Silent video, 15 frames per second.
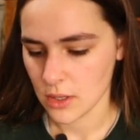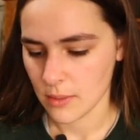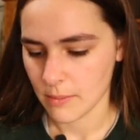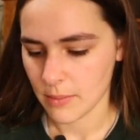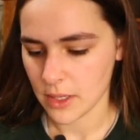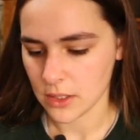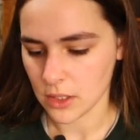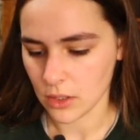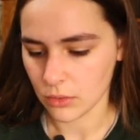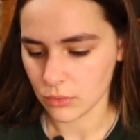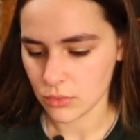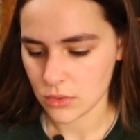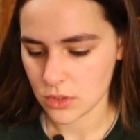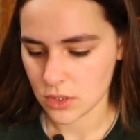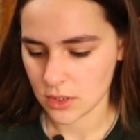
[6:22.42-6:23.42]
my
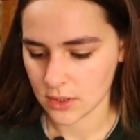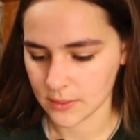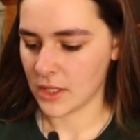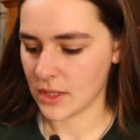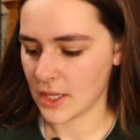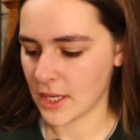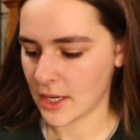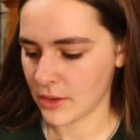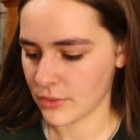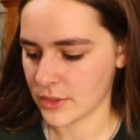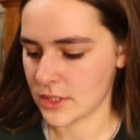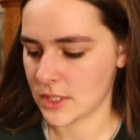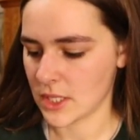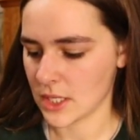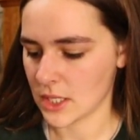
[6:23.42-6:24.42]
loans? And then I
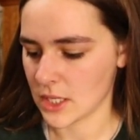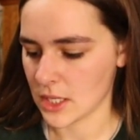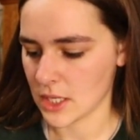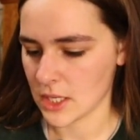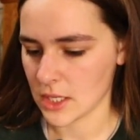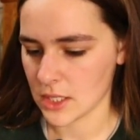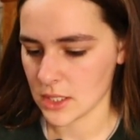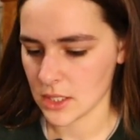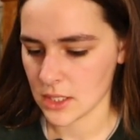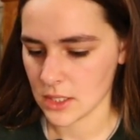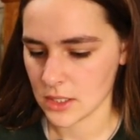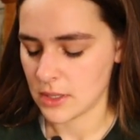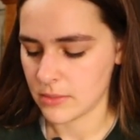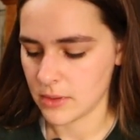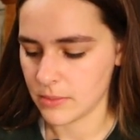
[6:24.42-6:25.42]
was thinking
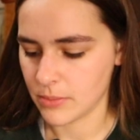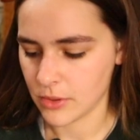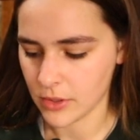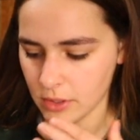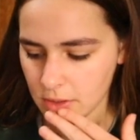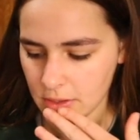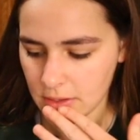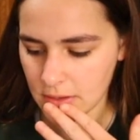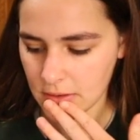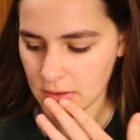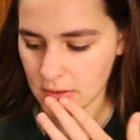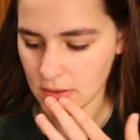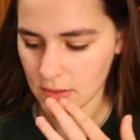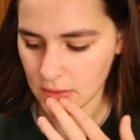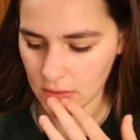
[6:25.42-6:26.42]
maybe
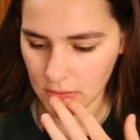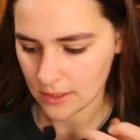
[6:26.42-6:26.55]
putting